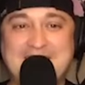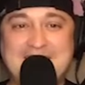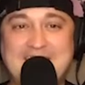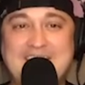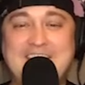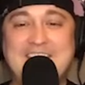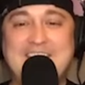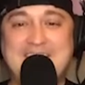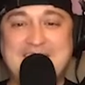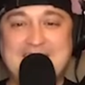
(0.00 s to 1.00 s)

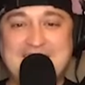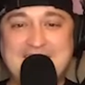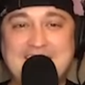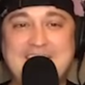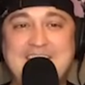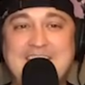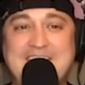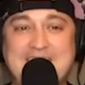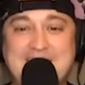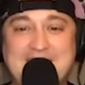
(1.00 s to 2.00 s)

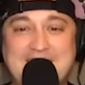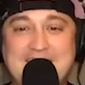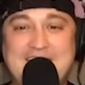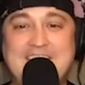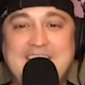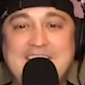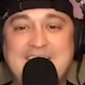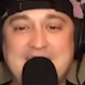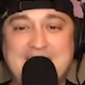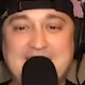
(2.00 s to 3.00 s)

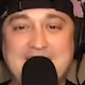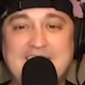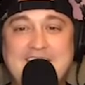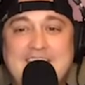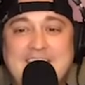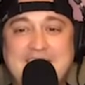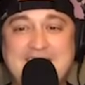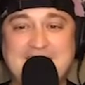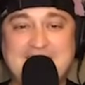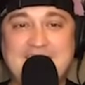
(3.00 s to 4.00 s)
(silent)